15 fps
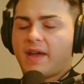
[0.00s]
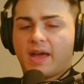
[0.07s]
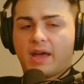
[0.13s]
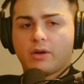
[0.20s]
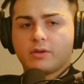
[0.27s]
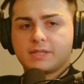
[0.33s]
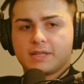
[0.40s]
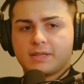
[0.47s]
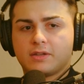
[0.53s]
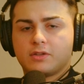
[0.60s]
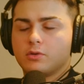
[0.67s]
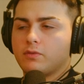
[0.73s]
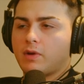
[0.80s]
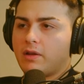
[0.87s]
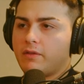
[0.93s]
house that they
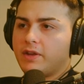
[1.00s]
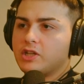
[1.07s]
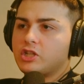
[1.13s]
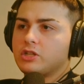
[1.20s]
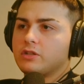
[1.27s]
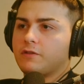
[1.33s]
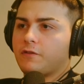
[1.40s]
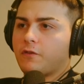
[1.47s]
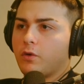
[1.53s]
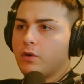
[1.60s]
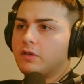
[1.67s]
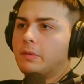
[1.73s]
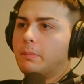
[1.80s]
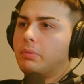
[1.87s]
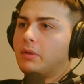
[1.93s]
do renovations
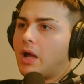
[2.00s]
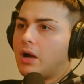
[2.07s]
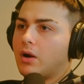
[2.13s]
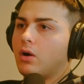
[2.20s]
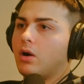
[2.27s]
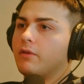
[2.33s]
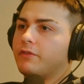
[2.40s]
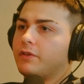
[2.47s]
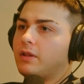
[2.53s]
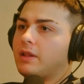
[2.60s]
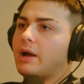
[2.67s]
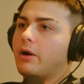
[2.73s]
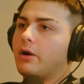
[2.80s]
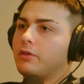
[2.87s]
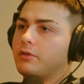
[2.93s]
for to block off and
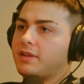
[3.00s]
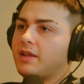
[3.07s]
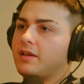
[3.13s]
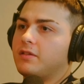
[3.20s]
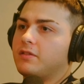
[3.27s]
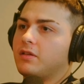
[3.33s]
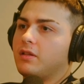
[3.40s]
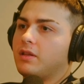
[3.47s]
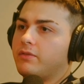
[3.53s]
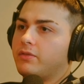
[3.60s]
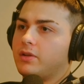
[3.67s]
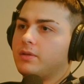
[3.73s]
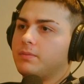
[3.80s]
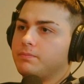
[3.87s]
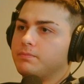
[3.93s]
allow other tenants to live
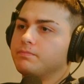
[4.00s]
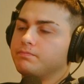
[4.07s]
in it.